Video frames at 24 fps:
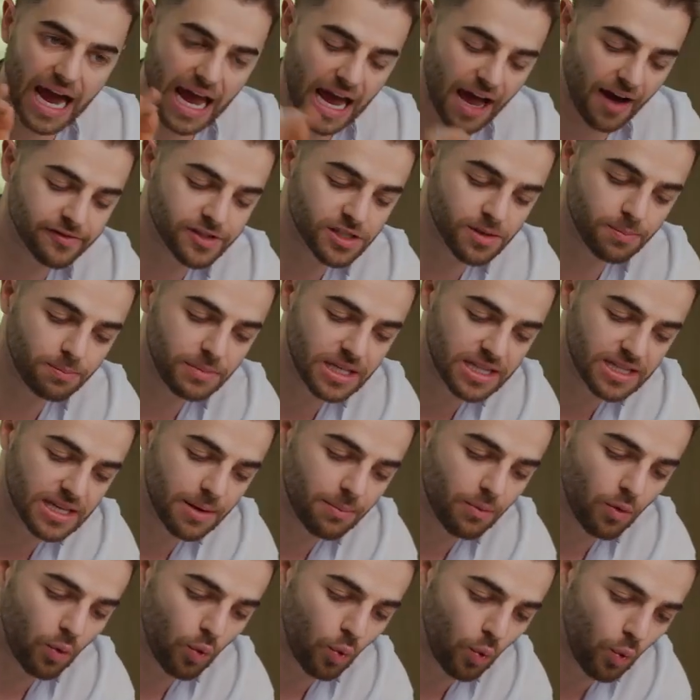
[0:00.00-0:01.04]
I have to meet
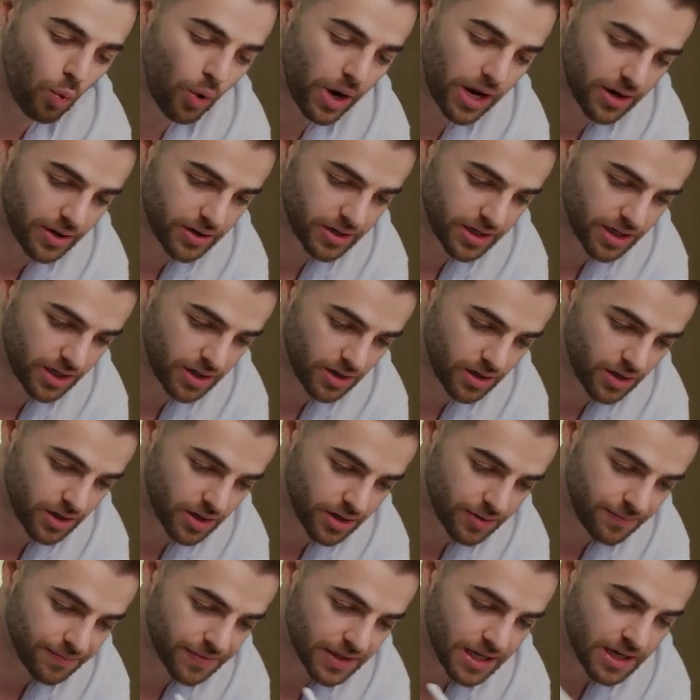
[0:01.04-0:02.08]
them where they
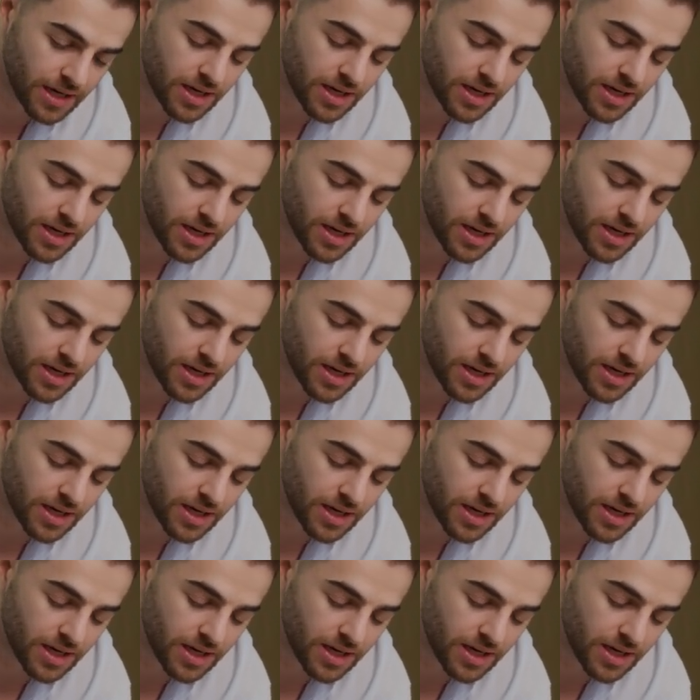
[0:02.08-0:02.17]
are.